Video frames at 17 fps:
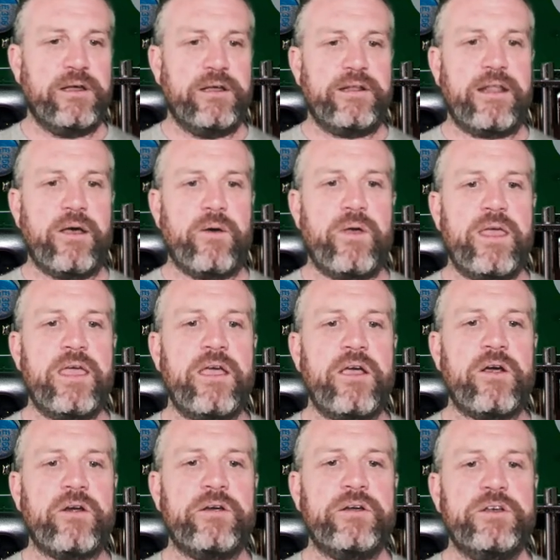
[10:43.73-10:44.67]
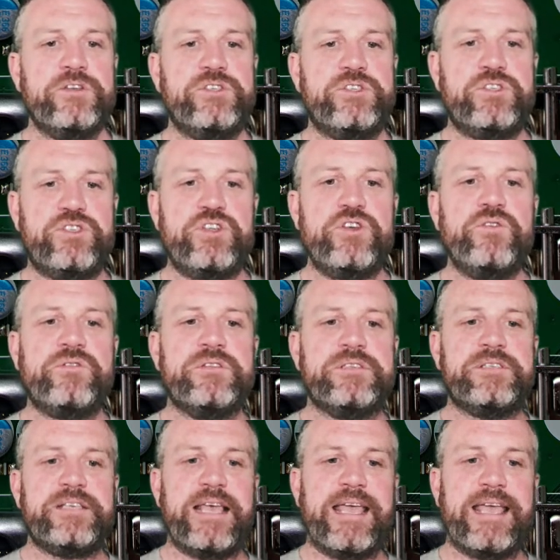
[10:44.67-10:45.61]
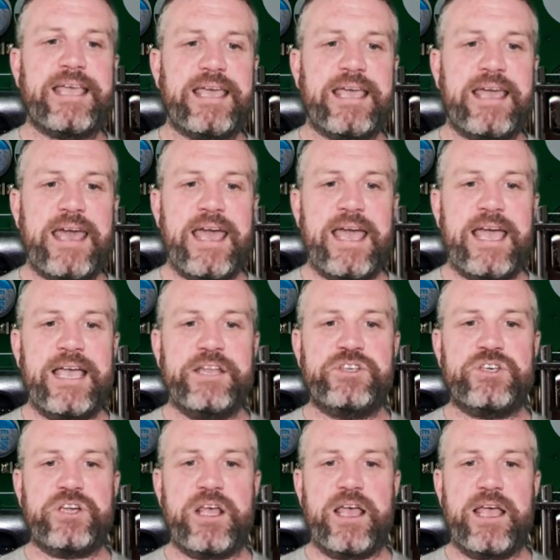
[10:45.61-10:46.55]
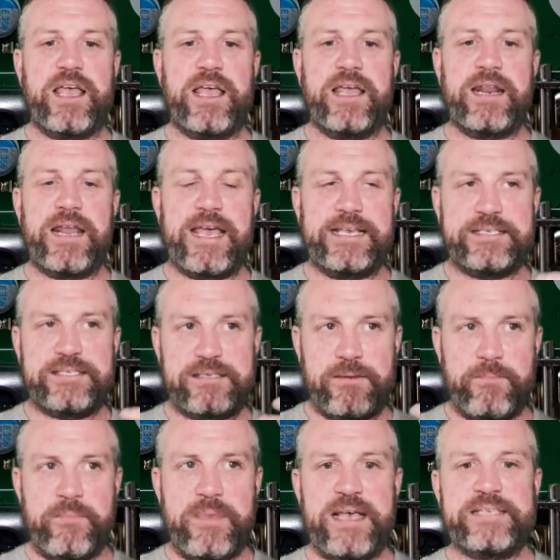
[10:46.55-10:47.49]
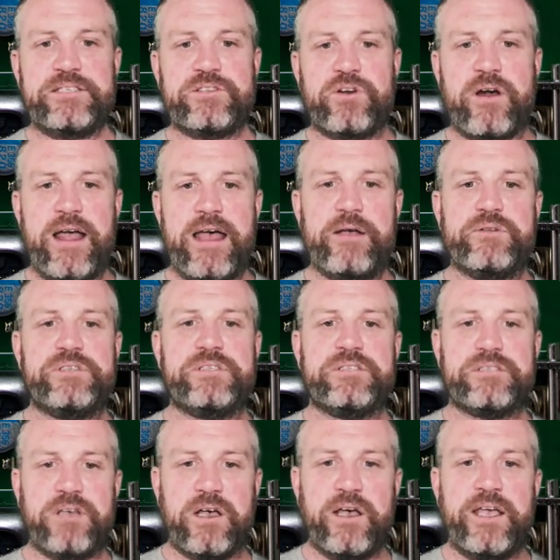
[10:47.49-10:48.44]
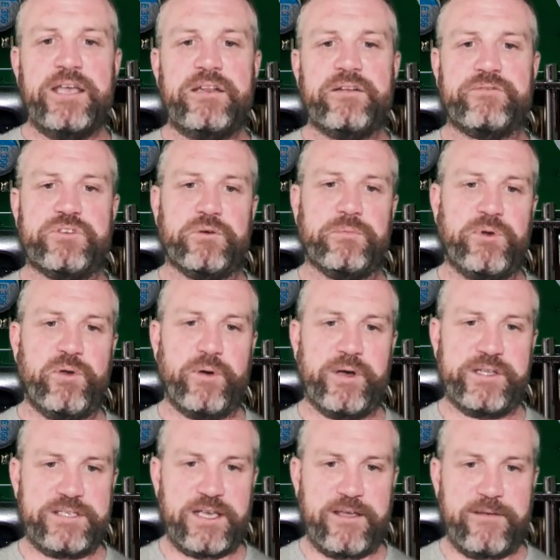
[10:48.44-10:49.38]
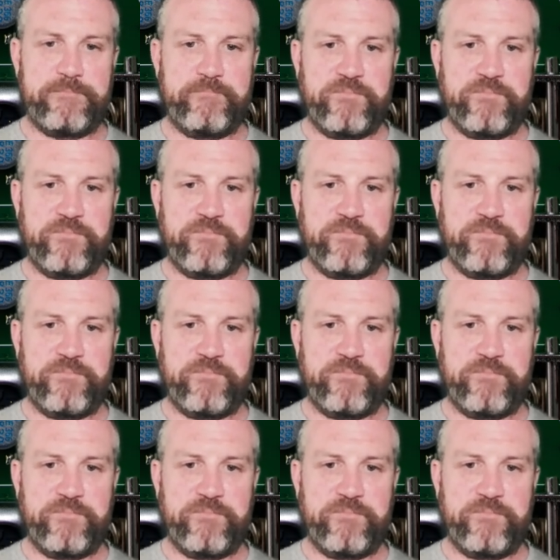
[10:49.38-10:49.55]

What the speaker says: Now here, students engage in a semester outside of WIT.